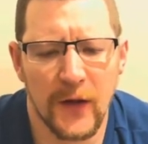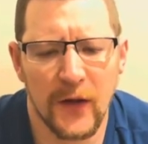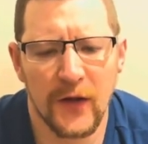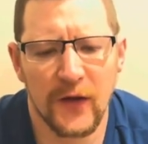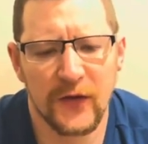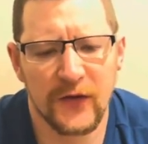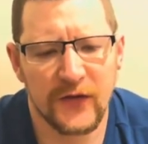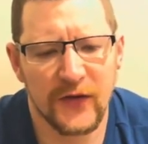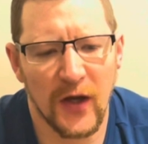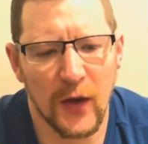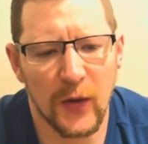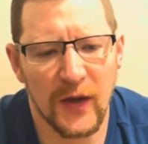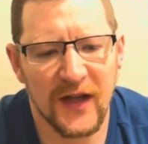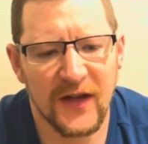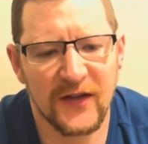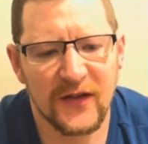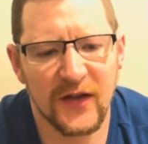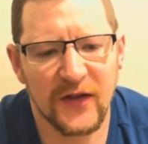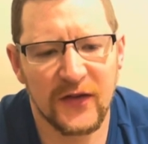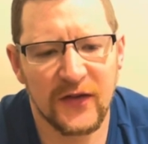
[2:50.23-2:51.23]
So
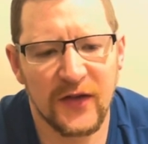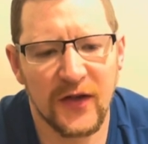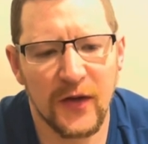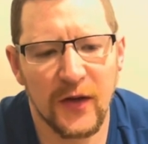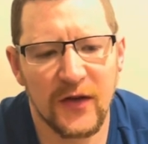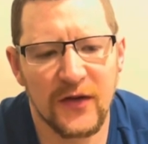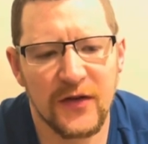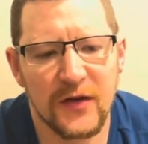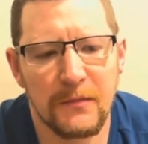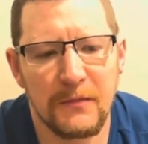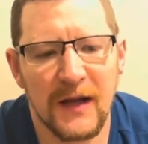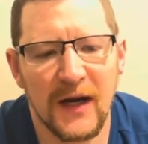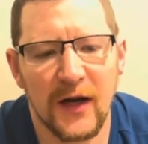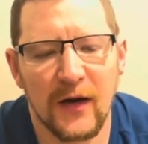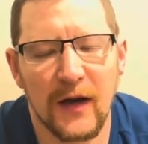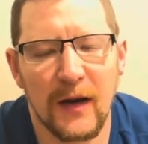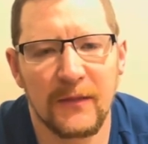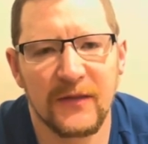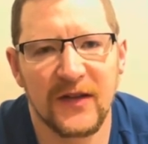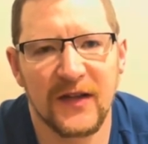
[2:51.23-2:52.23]
it's 200
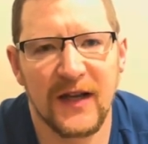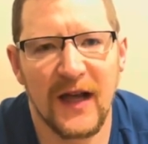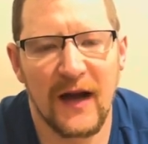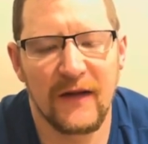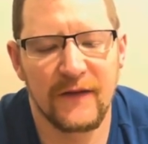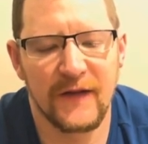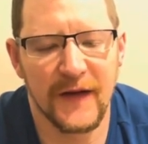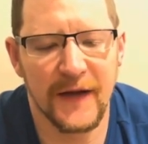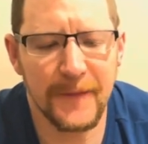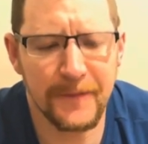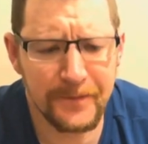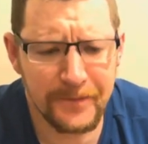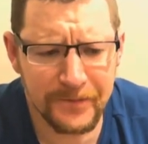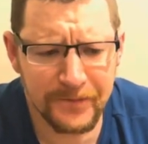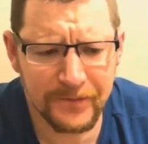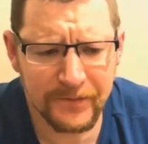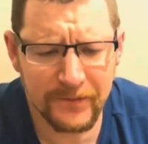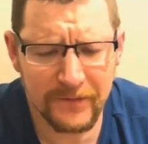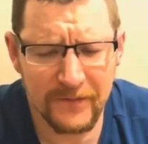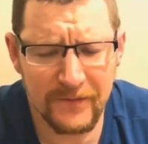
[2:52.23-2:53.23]
milligrams of caffeine,
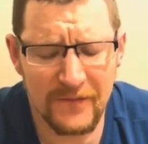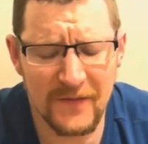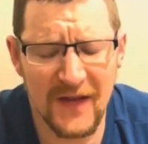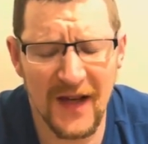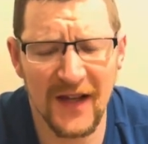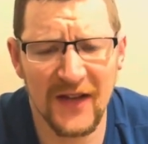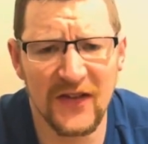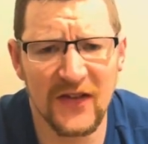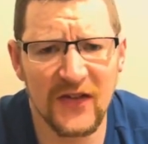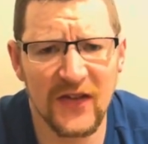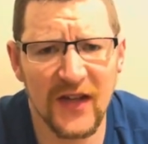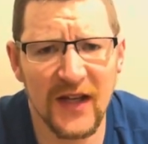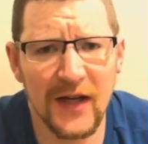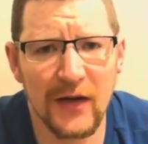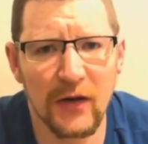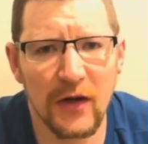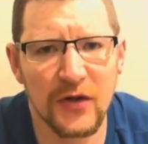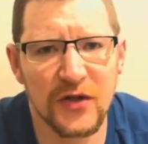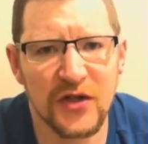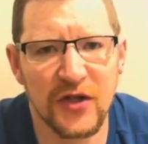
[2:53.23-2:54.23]

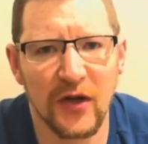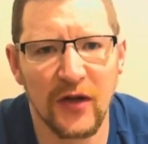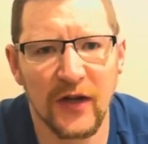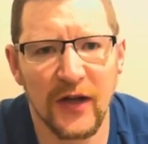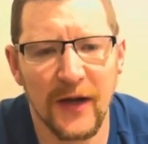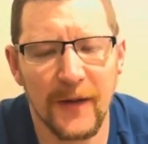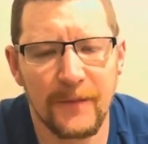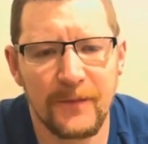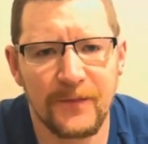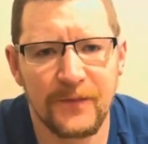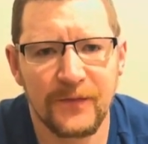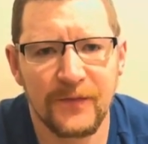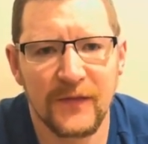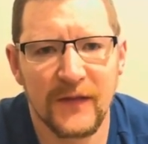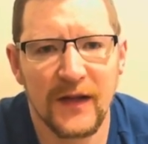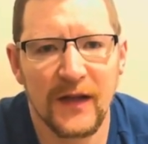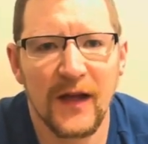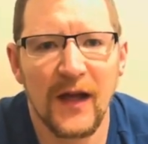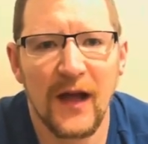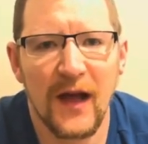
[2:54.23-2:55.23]
zero sugar,
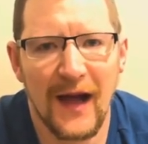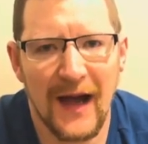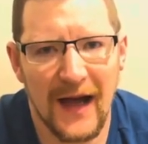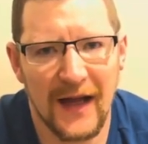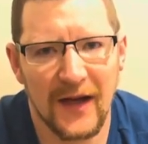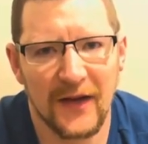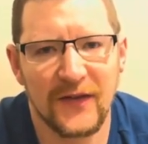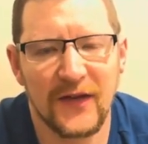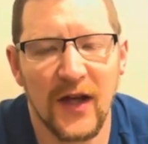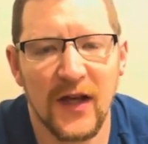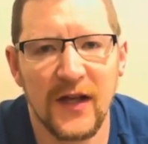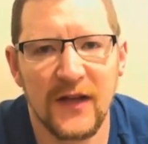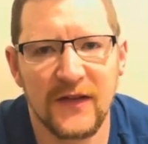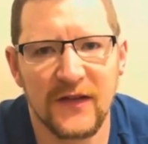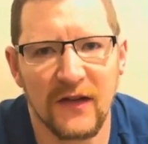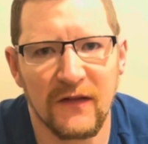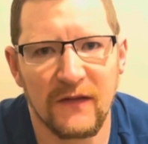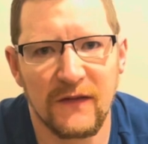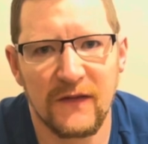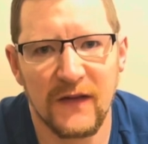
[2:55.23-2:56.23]
and I tell you
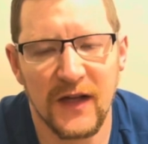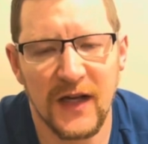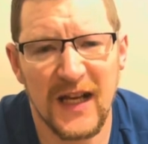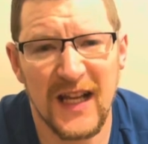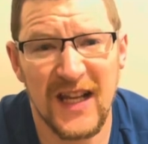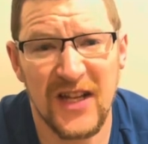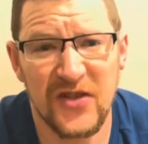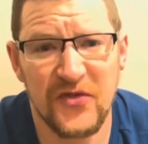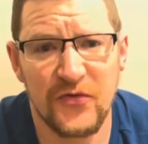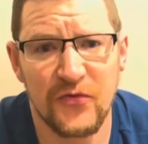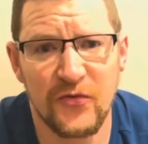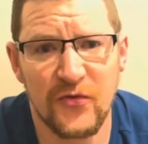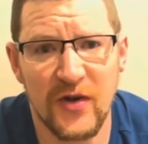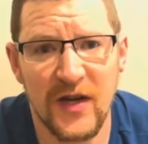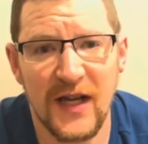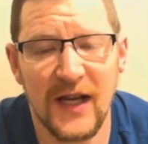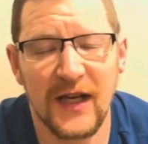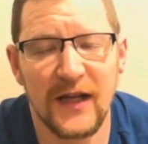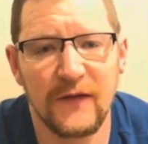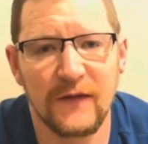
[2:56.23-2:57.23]
something, it's
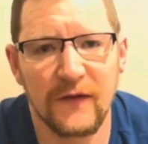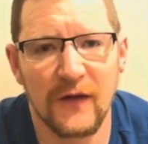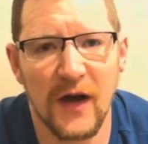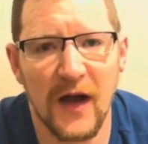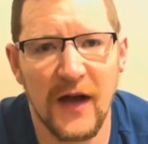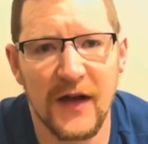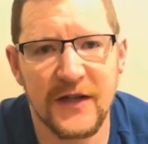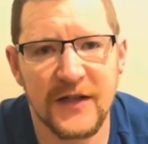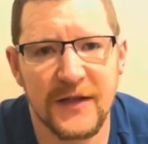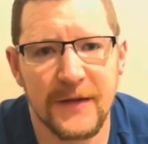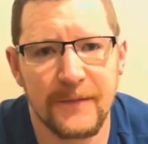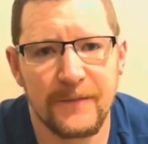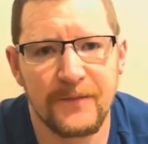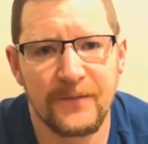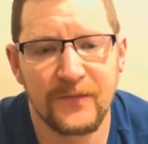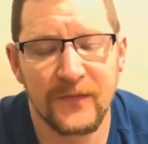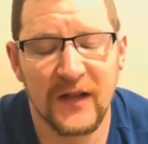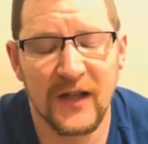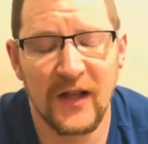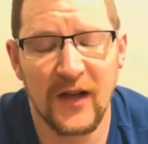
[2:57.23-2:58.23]
really fresh,
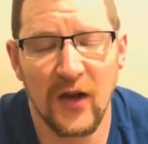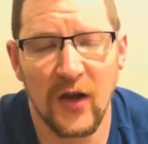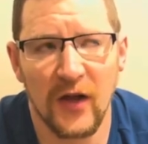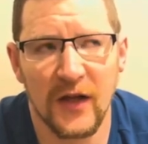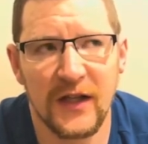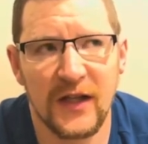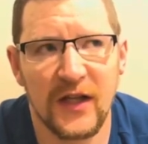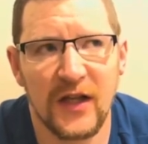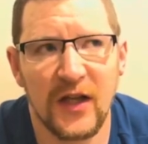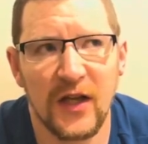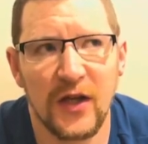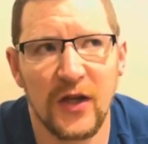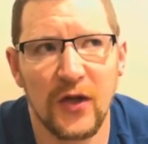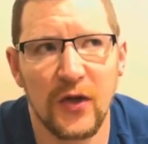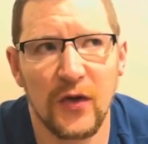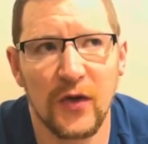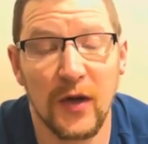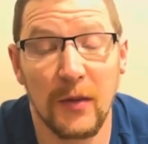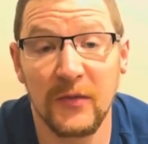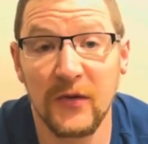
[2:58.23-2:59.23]
like you
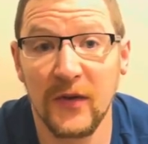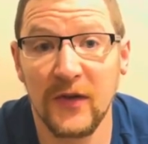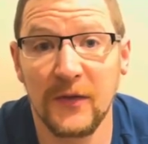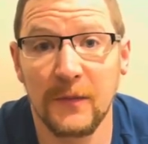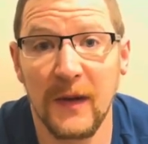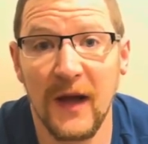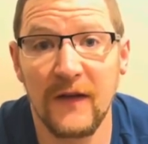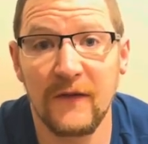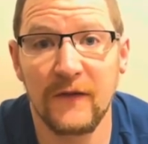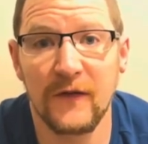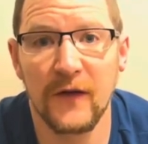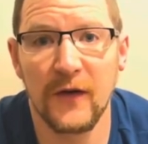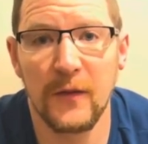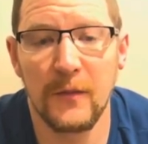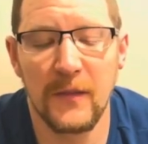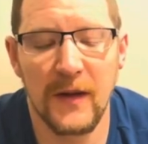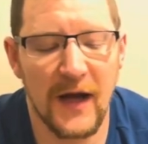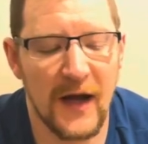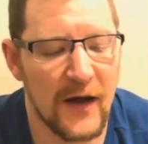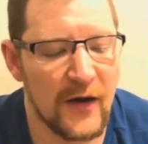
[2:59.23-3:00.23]
come to expect
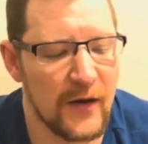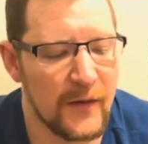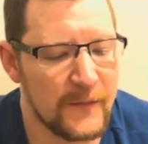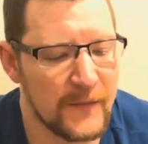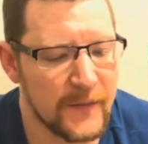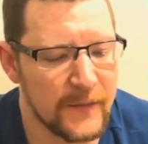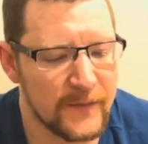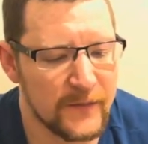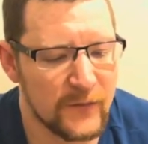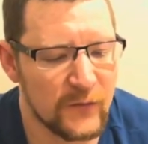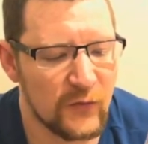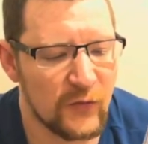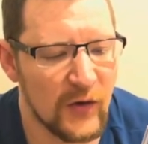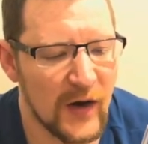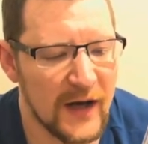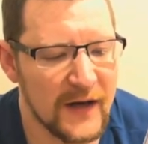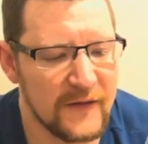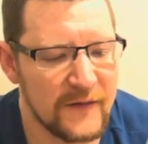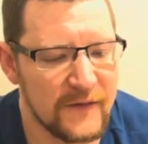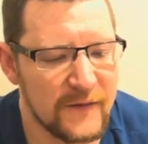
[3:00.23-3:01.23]
from uh,
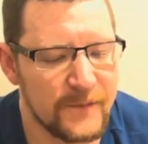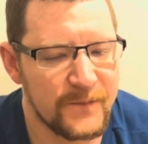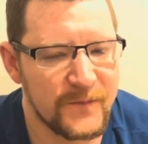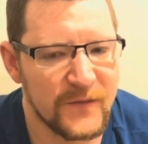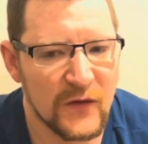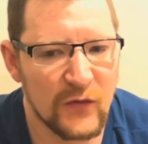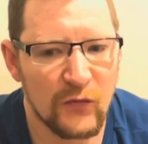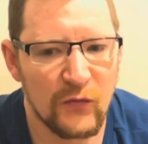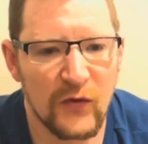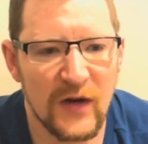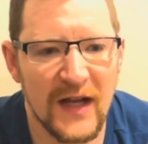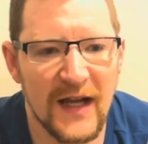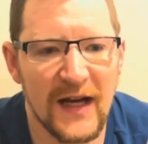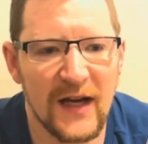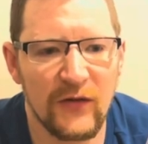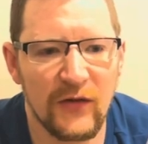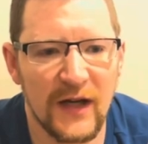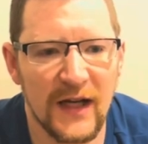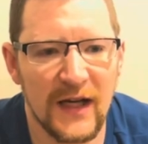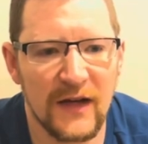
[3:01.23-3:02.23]
Wraith. Really,
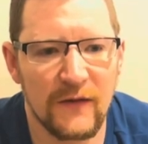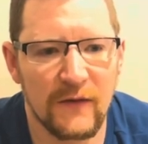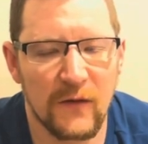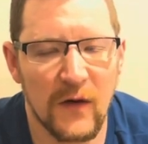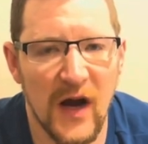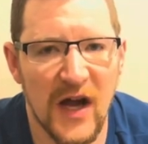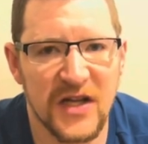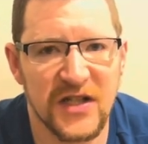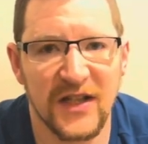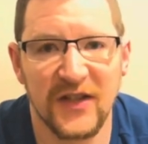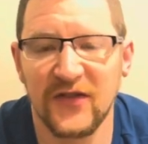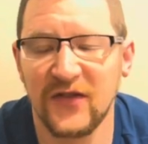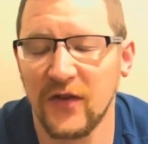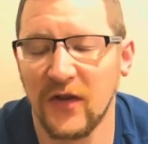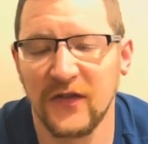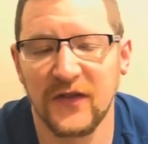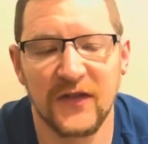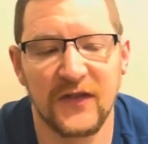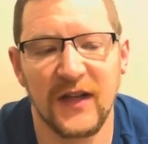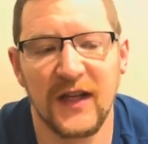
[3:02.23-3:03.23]
really fresh. It's not
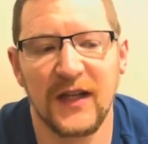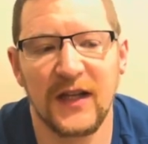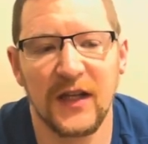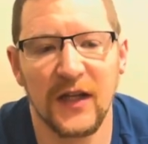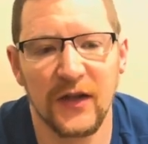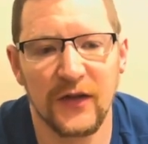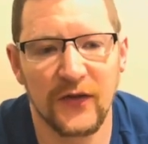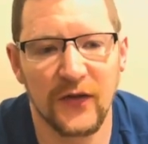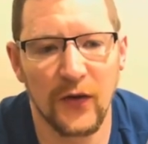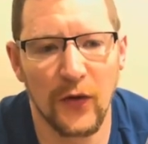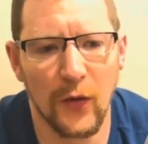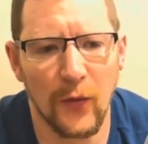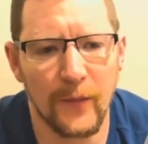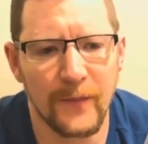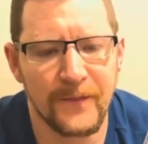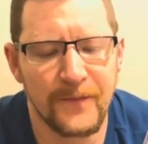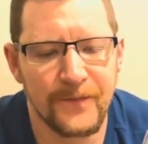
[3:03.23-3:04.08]
sticky at all.